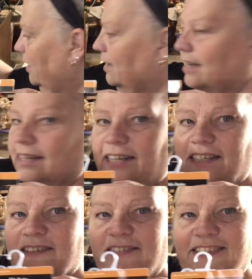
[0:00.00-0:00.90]
And
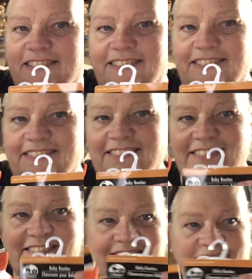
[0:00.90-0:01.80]
this one.
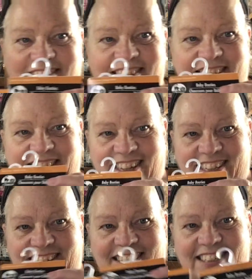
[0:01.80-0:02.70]
Look.